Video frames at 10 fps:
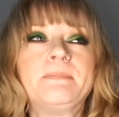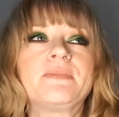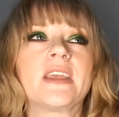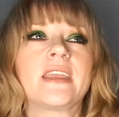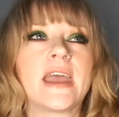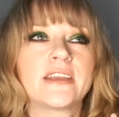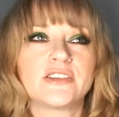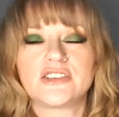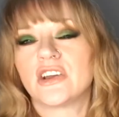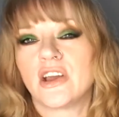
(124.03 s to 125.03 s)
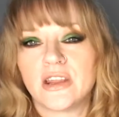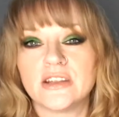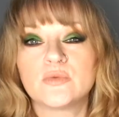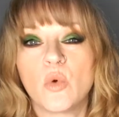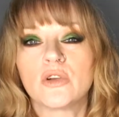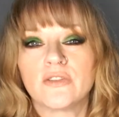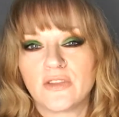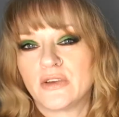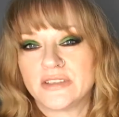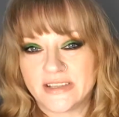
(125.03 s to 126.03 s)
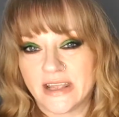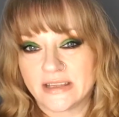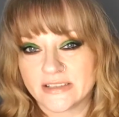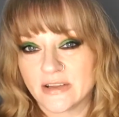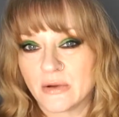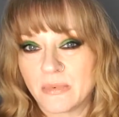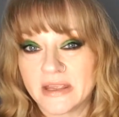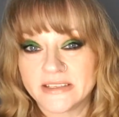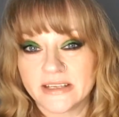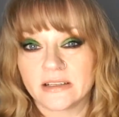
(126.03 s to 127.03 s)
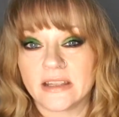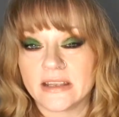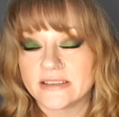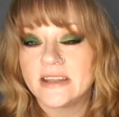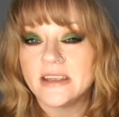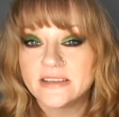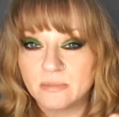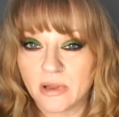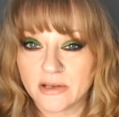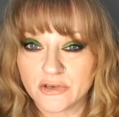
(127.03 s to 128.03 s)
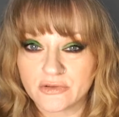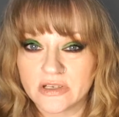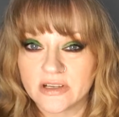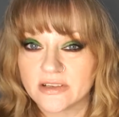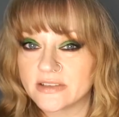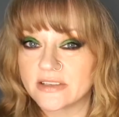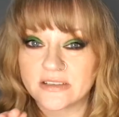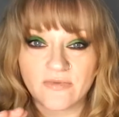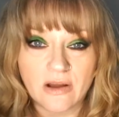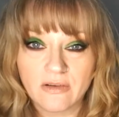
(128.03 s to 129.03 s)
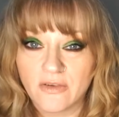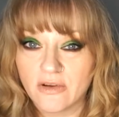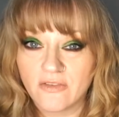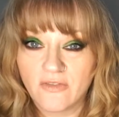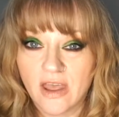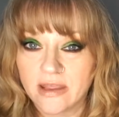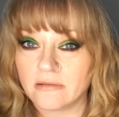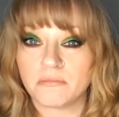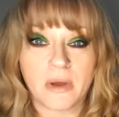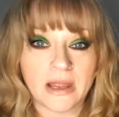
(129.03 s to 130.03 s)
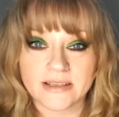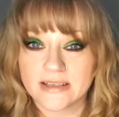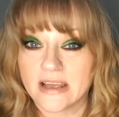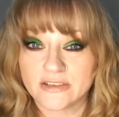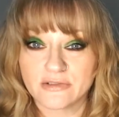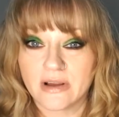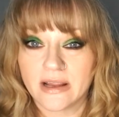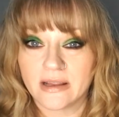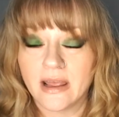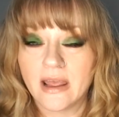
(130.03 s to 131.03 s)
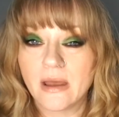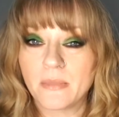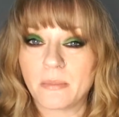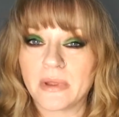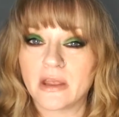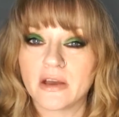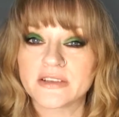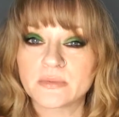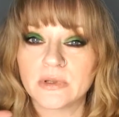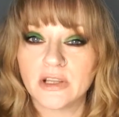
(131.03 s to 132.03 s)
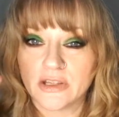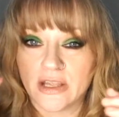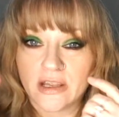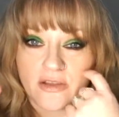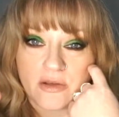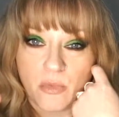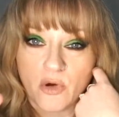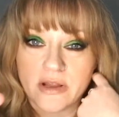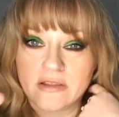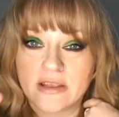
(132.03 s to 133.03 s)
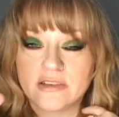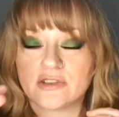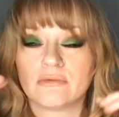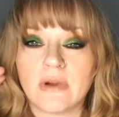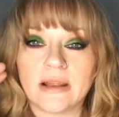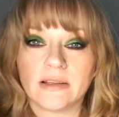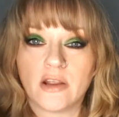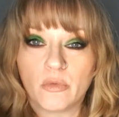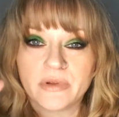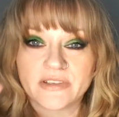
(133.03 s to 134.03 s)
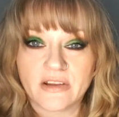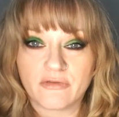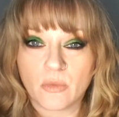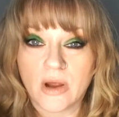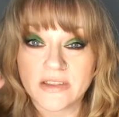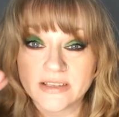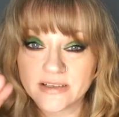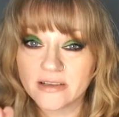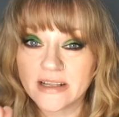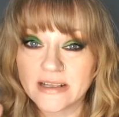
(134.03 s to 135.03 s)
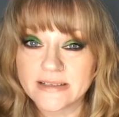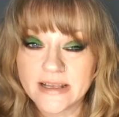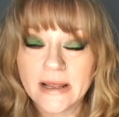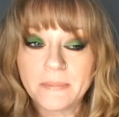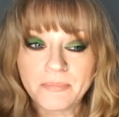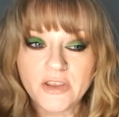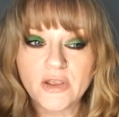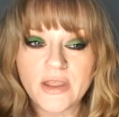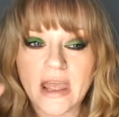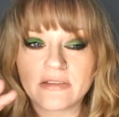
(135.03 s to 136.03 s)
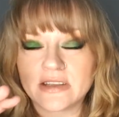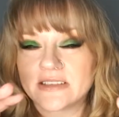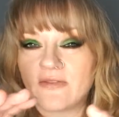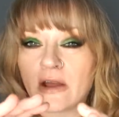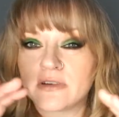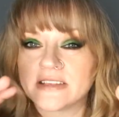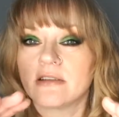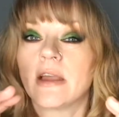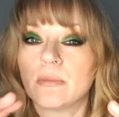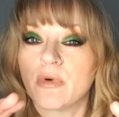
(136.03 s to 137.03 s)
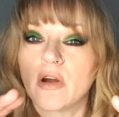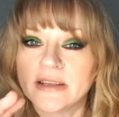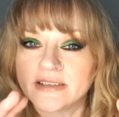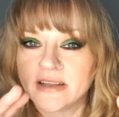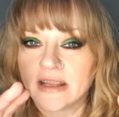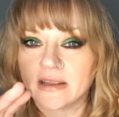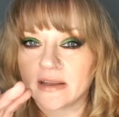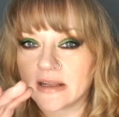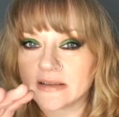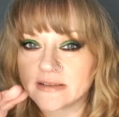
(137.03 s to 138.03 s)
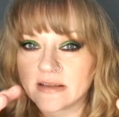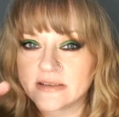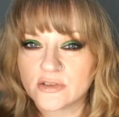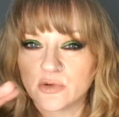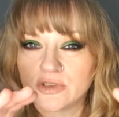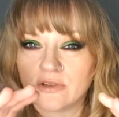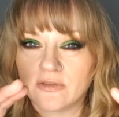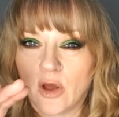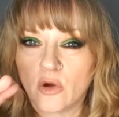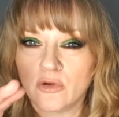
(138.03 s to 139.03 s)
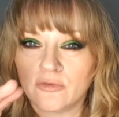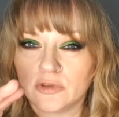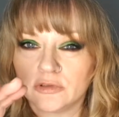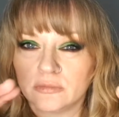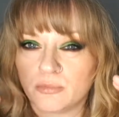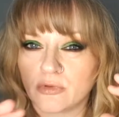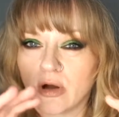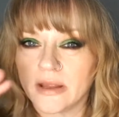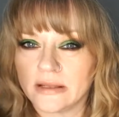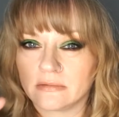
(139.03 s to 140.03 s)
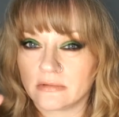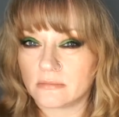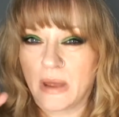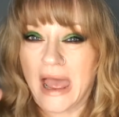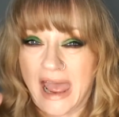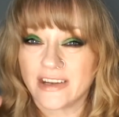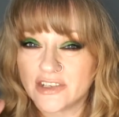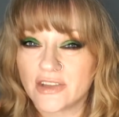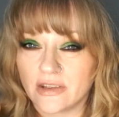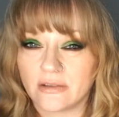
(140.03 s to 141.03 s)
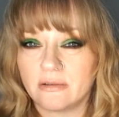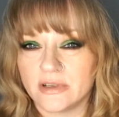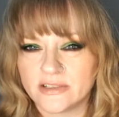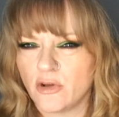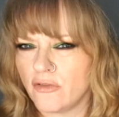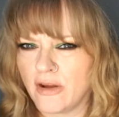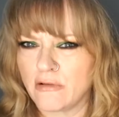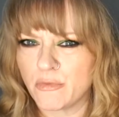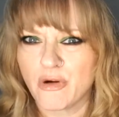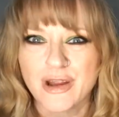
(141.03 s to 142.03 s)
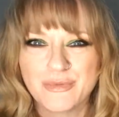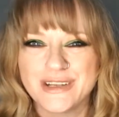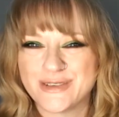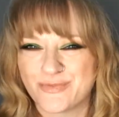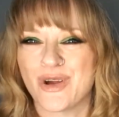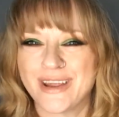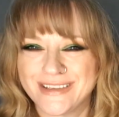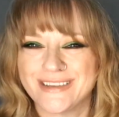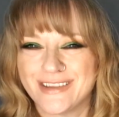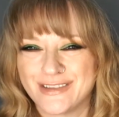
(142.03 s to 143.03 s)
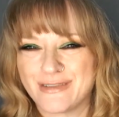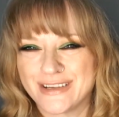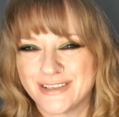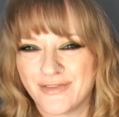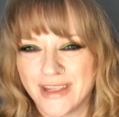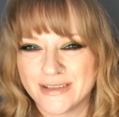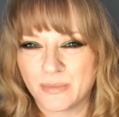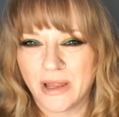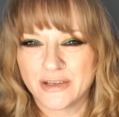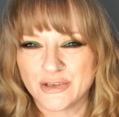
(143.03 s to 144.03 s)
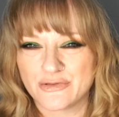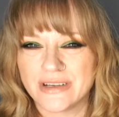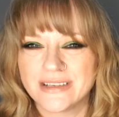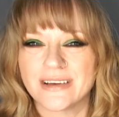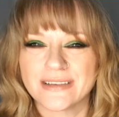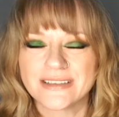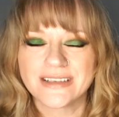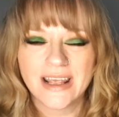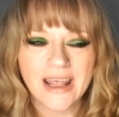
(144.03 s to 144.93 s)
The Gegenschein is one of those things. So basically it's the interplanetary dust that's very, very faint, backscattering, but because we're looking at the point that is directly opposite from where the sun is, you get this very slight brightening, and it's this sort of oval bright patch that, well, it's not very bright, but it's brighter than the rest of the interplanetary dust.